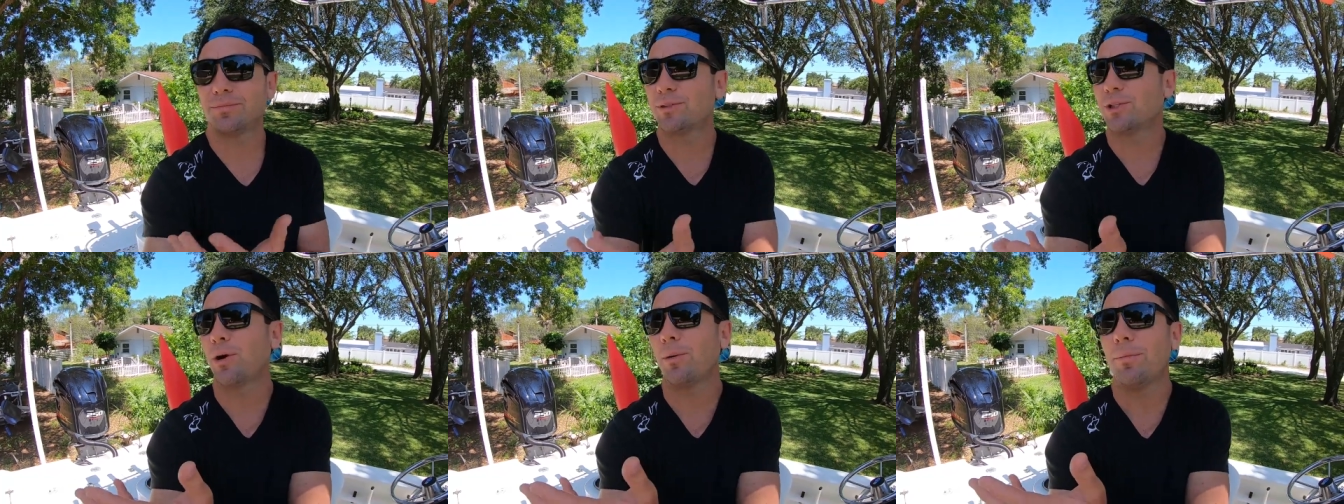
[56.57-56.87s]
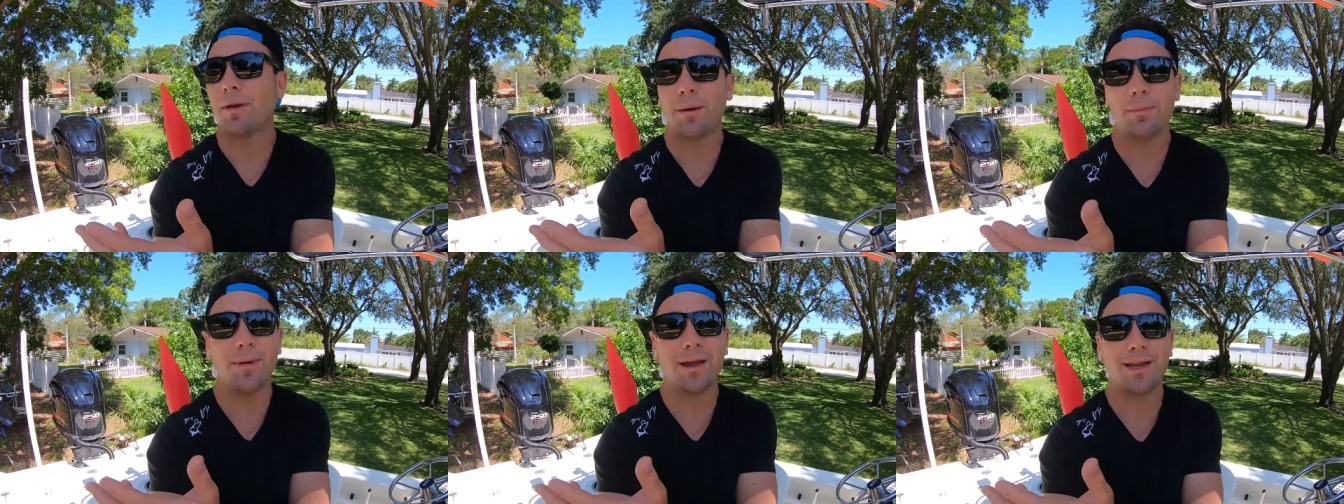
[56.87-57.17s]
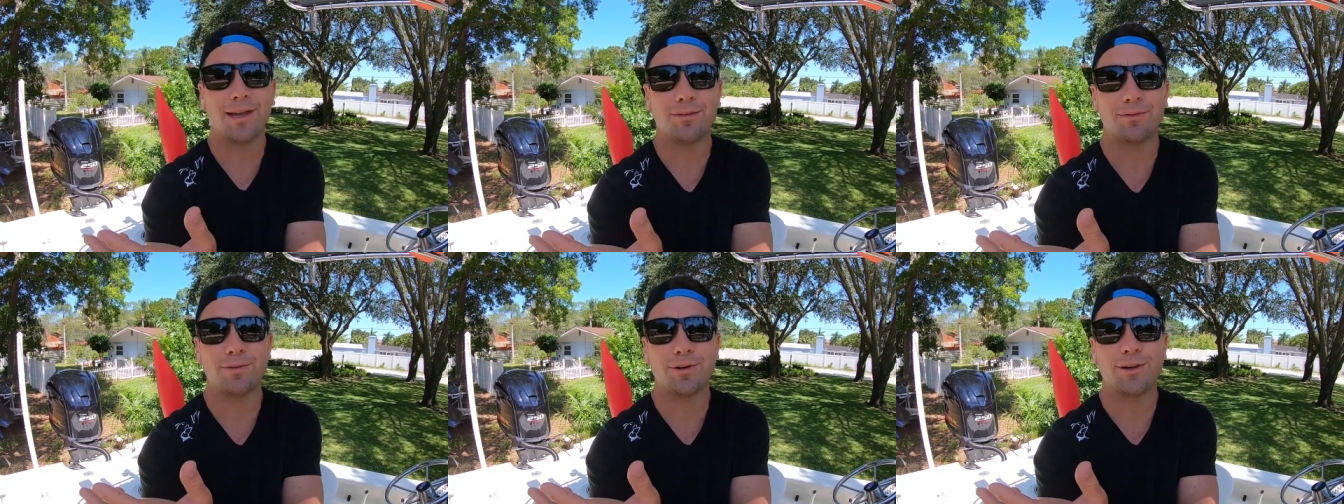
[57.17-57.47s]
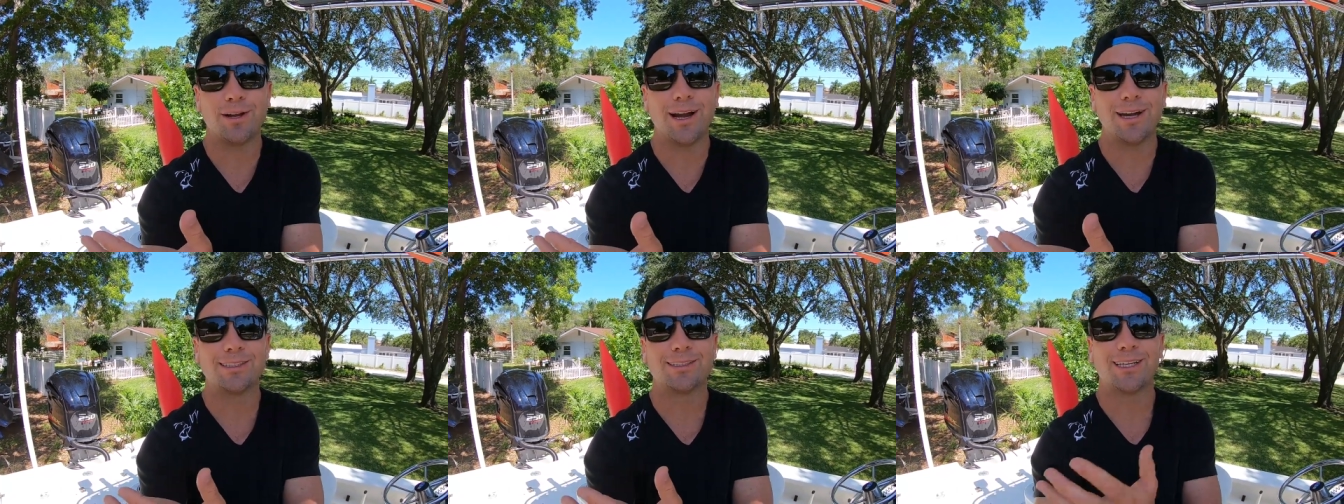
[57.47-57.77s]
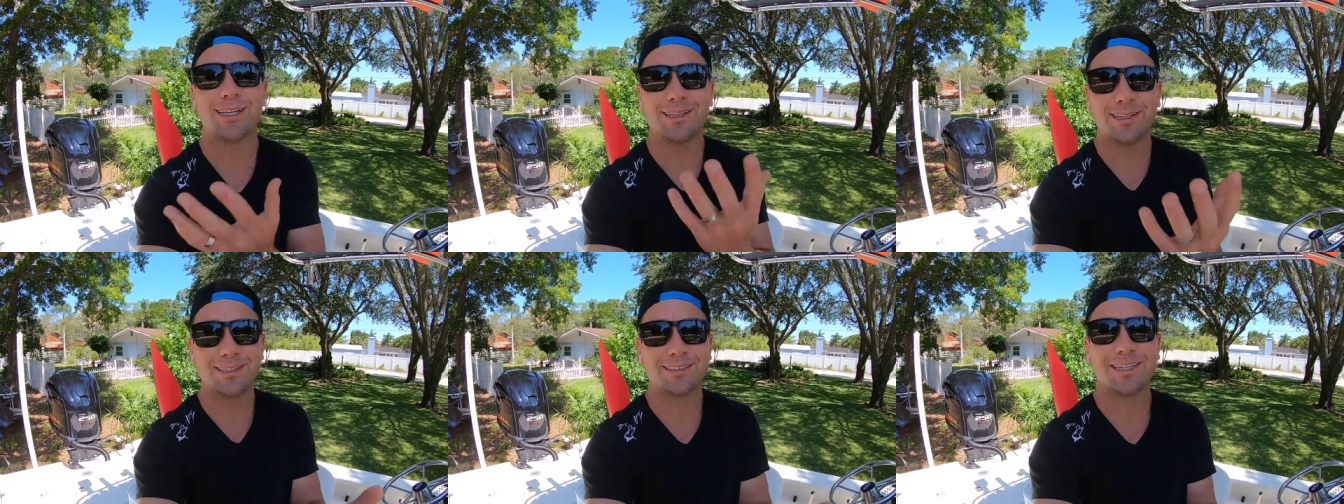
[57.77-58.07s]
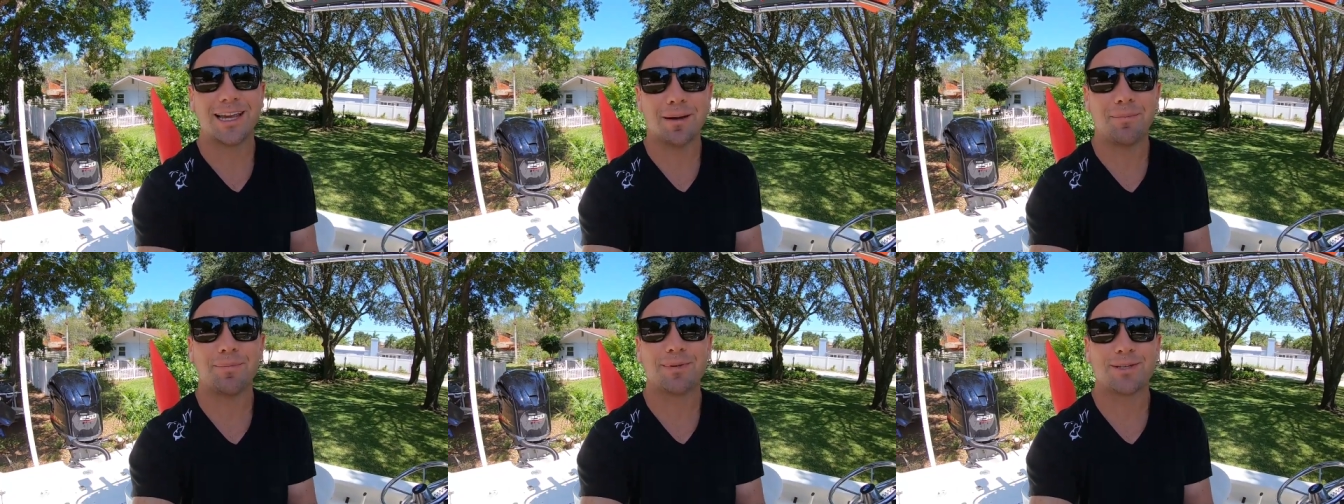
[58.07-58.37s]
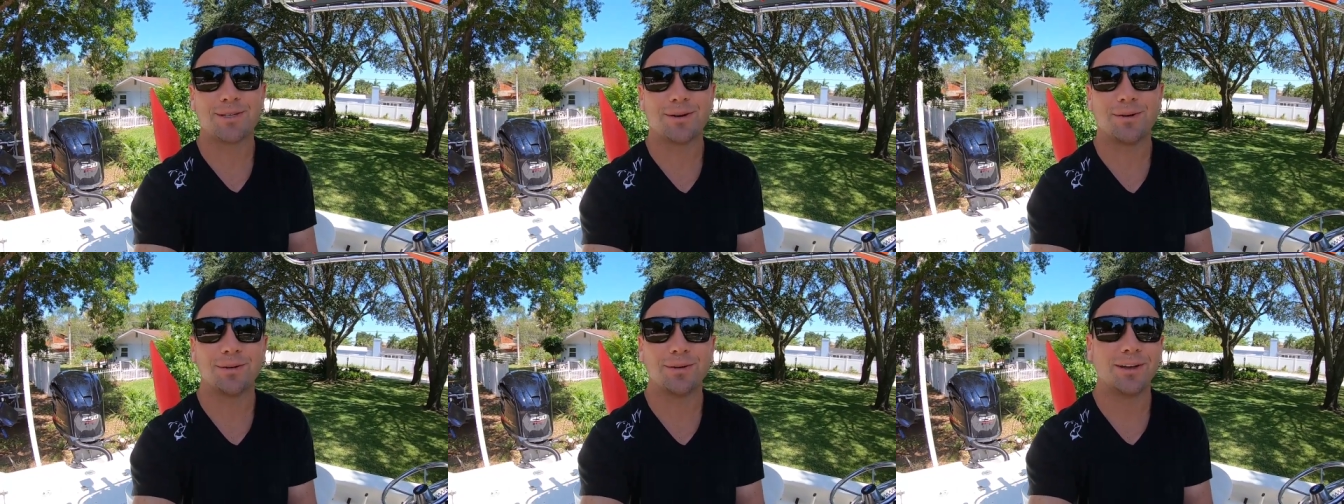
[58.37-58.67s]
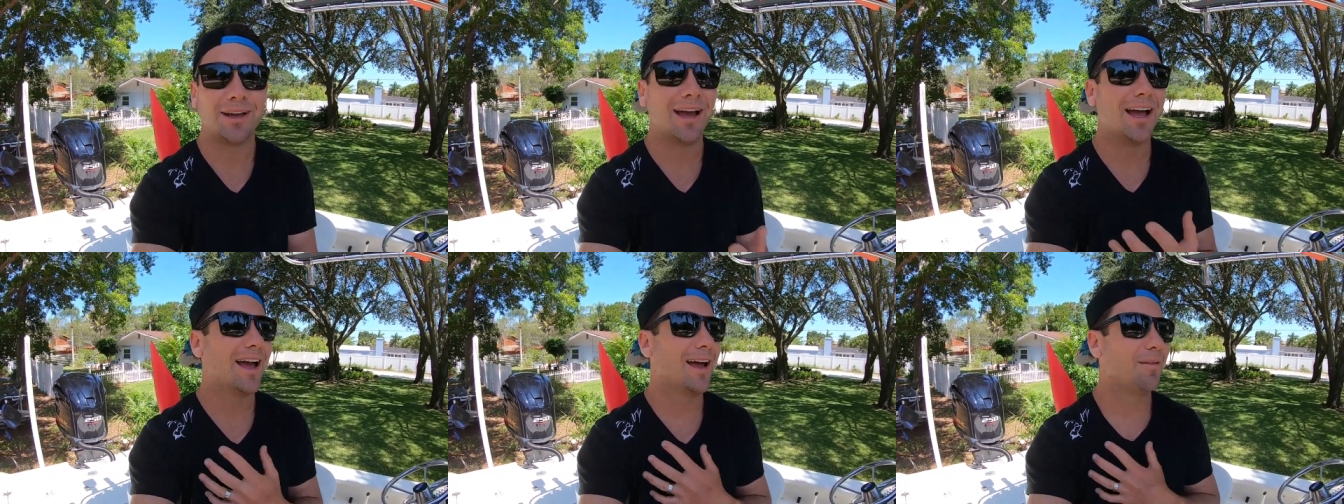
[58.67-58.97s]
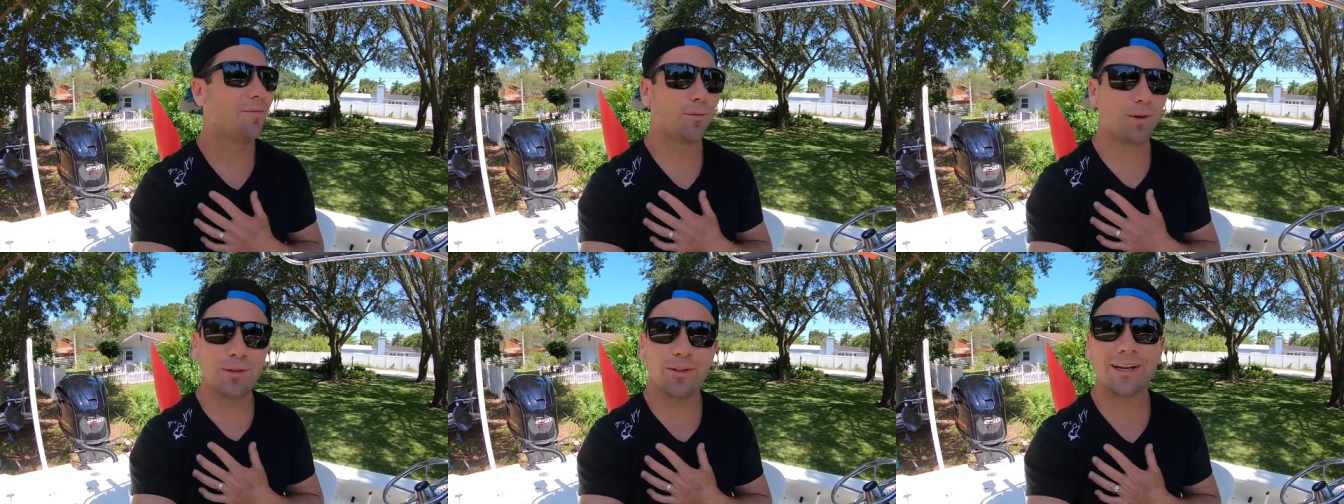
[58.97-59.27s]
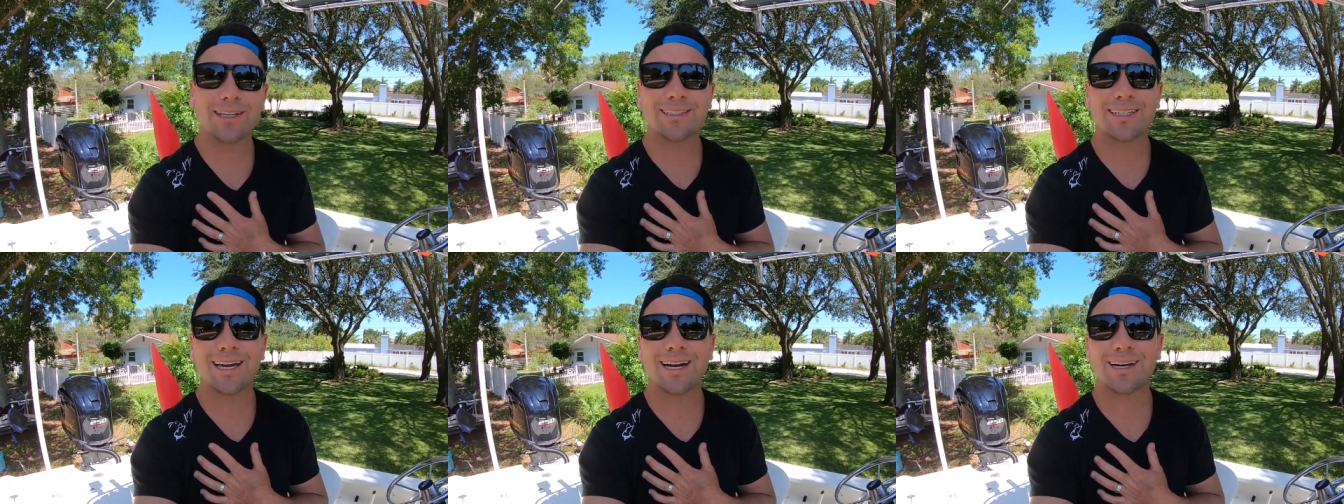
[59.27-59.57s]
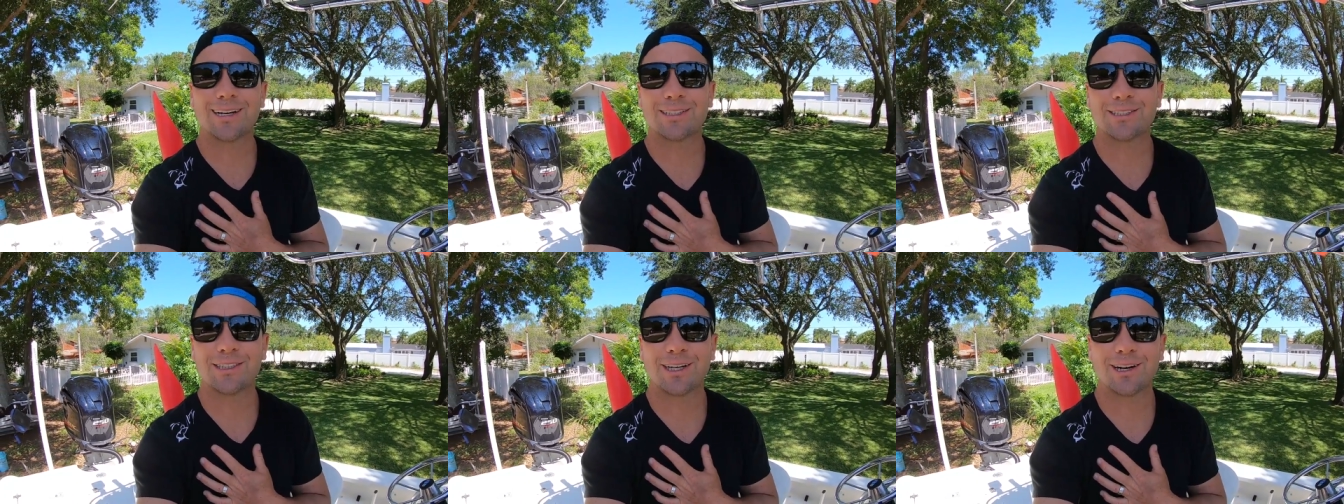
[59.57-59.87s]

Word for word: so I'm gonna make it for you guys in this episode. Really excited to